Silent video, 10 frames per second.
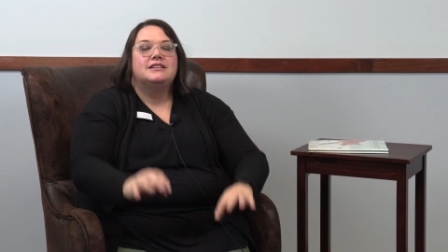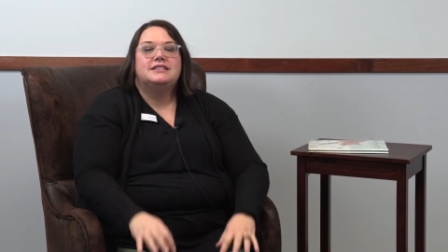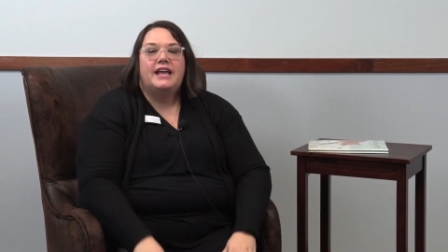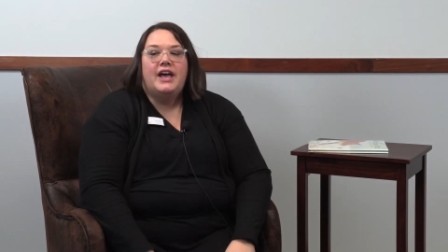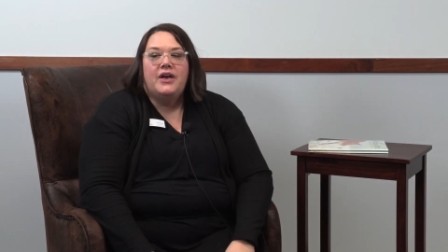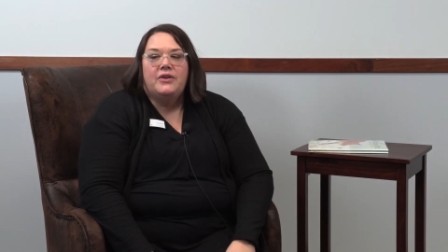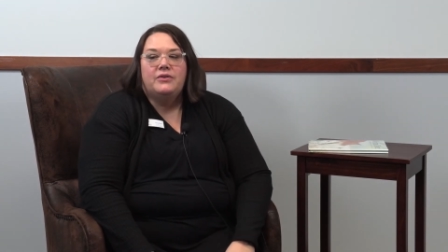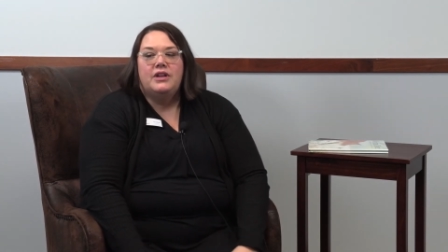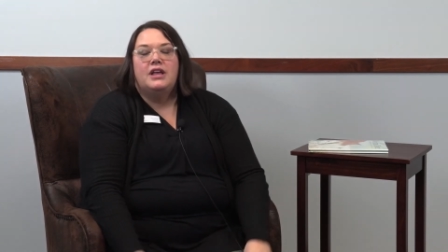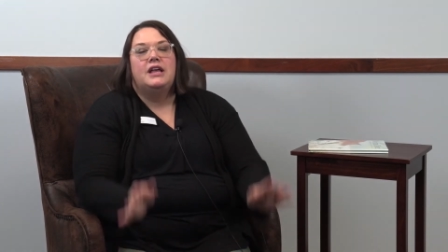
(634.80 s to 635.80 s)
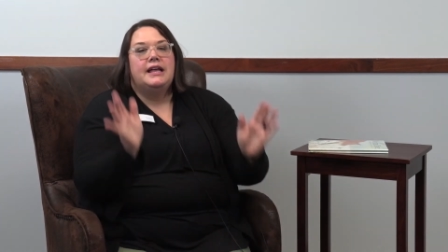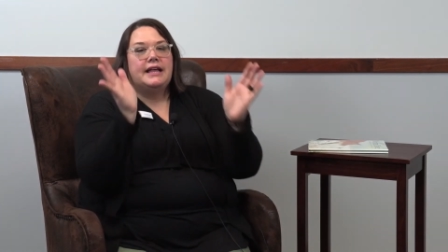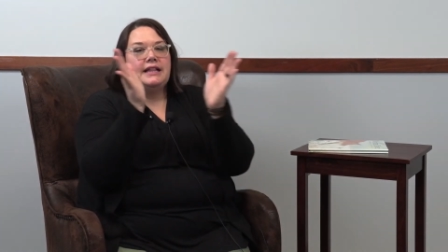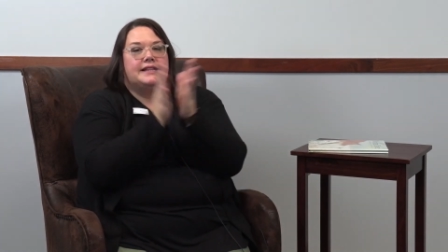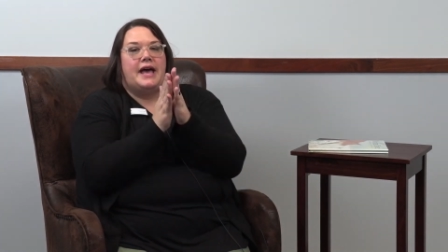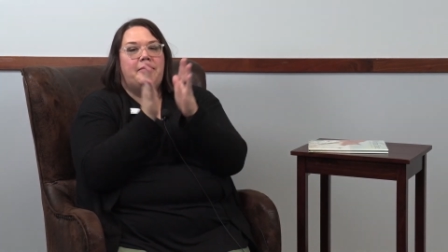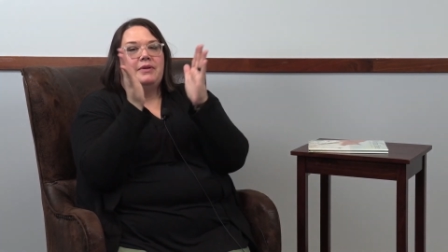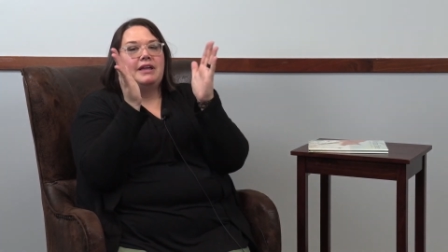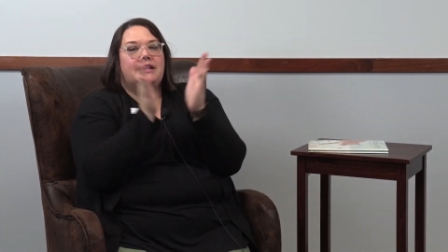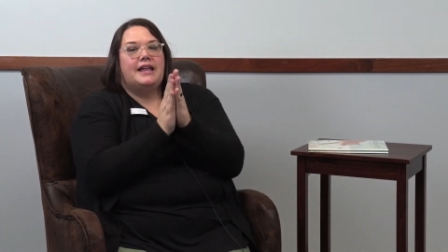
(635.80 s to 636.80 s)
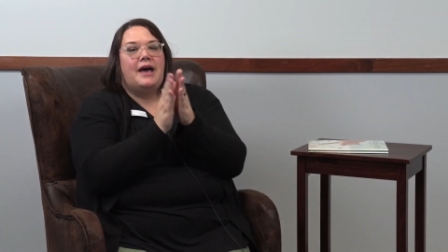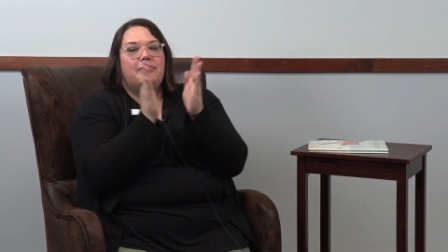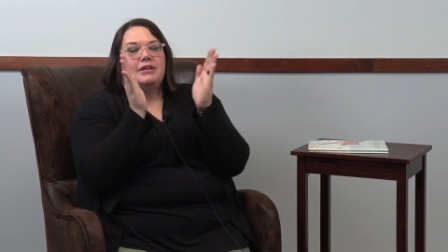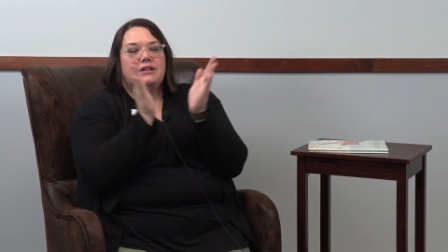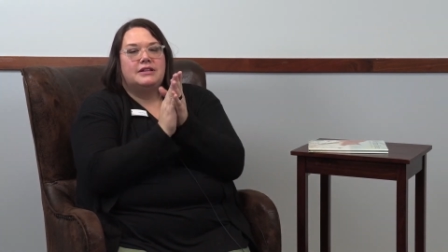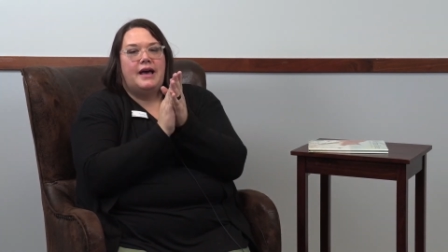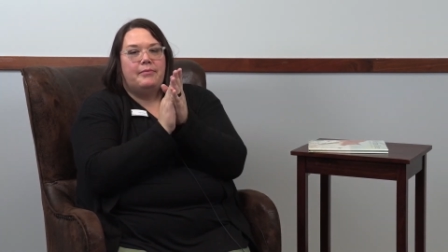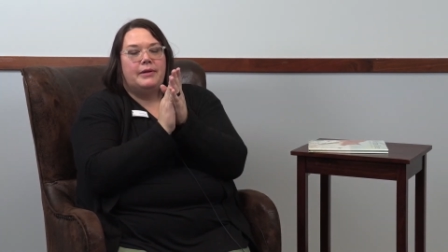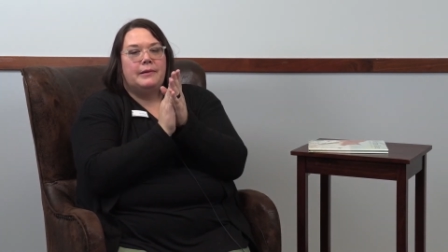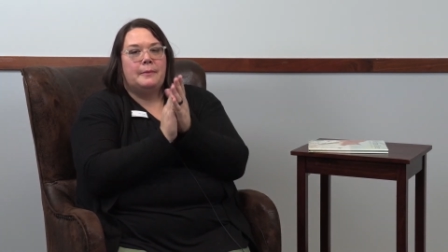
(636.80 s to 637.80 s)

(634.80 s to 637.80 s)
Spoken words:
down, clap, clap, clap.